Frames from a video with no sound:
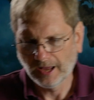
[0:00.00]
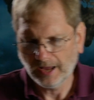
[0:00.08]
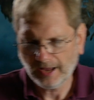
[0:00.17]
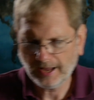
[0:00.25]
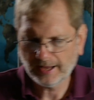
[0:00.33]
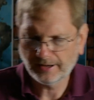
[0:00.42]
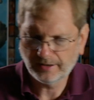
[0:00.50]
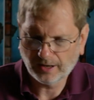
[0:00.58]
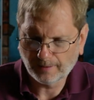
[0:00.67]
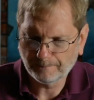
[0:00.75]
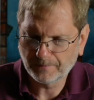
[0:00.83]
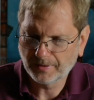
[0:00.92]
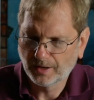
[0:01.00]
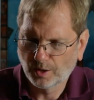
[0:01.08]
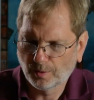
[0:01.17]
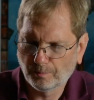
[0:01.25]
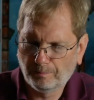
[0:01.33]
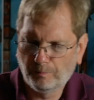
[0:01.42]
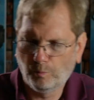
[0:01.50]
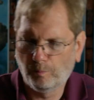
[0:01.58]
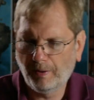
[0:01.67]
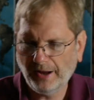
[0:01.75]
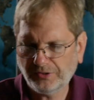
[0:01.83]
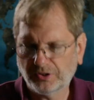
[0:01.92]
And
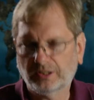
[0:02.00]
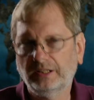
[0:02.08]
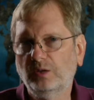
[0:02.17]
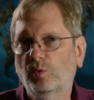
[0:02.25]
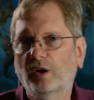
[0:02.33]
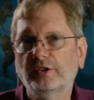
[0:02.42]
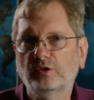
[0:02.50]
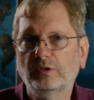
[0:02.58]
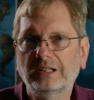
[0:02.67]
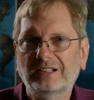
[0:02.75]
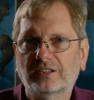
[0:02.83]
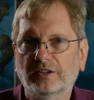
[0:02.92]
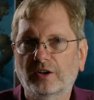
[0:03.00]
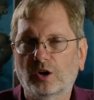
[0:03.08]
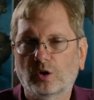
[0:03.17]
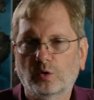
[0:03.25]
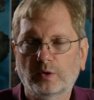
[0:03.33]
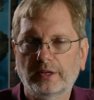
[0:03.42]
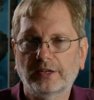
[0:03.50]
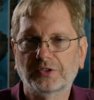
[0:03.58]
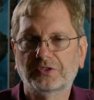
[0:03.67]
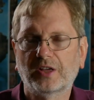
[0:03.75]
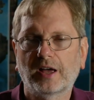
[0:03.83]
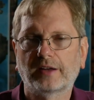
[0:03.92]
basically what you need to know
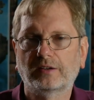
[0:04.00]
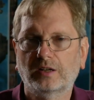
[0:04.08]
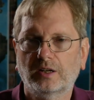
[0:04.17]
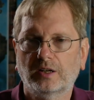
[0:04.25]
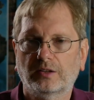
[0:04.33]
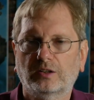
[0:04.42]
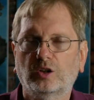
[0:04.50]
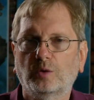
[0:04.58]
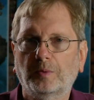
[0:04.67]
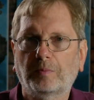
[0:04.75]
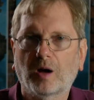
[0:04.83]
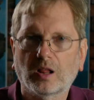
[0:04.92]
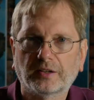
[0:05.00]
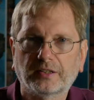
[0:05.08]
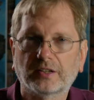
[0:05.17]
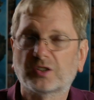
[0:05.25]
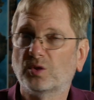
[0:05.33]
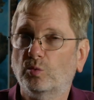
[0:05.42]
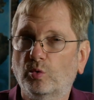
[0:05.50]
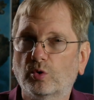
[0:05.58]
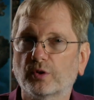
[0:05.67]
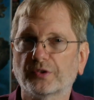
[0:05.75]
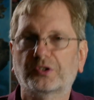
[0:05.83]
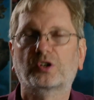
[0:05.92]
is that global politics and
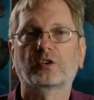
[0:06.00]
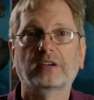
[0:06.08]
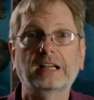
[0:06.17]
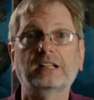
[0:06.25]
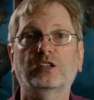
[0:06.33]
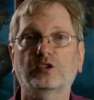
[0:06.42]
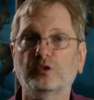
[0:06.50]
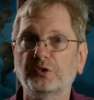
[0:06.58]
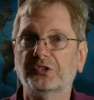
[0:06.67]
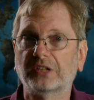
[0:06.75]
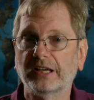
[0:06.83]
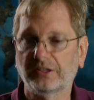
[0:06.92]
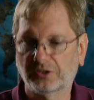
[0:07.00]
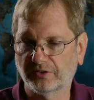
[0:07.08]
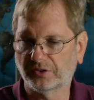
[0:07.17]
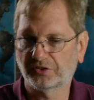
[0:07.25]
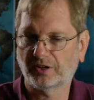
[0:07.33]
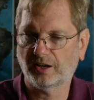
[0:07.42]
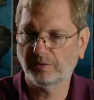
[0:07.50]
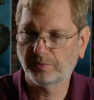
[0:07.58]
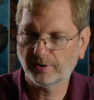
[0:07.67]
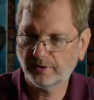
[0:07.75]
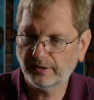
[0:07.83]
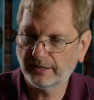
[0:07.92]
wars created new states in this time
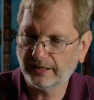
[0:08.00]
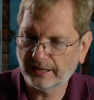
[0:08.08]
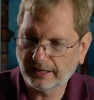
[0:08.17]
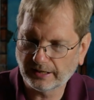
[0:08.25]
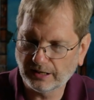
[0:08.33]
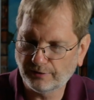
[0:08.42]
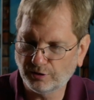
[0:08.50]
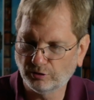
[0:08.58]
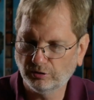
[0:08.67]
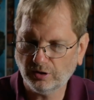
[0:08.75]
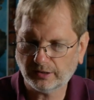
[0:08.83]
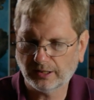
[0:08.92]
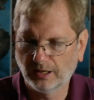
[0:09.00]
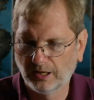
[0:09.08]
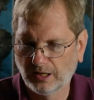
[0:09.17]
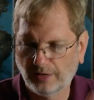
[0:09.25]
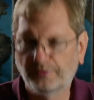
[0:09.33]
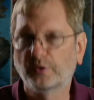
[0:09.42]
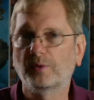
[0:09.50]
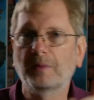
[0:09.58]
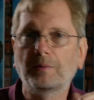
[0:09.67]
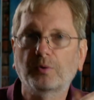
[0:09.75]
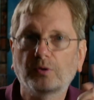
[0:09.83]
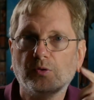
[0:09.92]
period. And if you
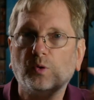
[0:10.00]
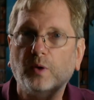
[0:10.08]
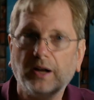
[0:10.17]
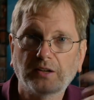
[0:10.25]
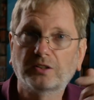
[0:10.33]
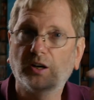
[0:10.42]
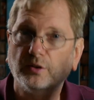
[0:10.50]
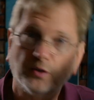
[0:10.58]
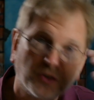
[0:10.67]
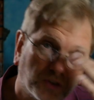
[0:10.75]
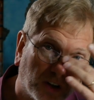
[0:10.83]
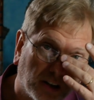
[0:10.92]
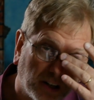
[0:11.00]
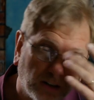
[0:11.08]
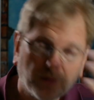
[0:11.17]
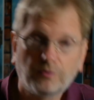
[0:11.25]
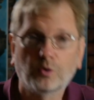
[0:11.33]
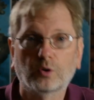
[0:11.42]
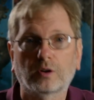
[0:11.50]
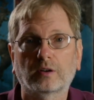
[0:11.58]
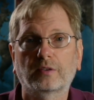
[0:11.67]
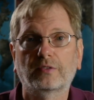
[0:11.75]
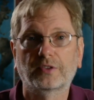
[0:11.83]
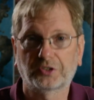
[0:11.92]
remember the way I taught you to study
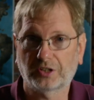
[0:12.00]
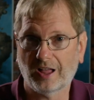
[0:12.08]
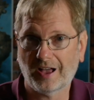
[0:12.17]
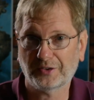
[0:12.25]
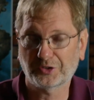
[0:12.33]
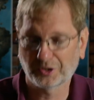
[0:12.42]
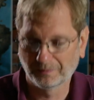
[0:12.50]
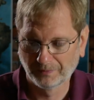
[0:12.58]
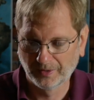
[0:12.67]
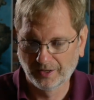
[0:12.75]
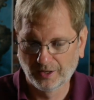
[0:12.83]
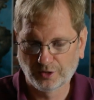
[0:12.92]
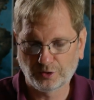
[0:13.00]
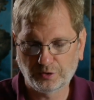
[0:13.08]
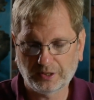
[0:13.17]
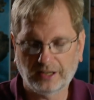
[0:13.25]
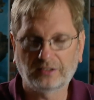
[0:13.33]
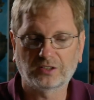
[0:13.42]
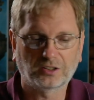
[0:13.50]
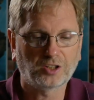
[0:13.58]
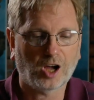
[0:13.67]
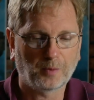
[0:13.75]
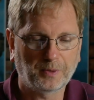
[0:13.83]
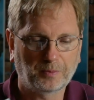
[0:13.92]
for this class, you take the
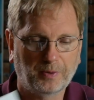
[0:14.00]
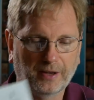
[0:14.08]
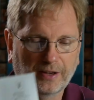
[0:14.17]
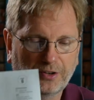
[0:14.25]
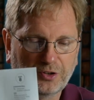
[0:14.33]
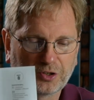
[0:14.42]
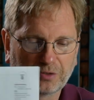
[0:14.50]
topic page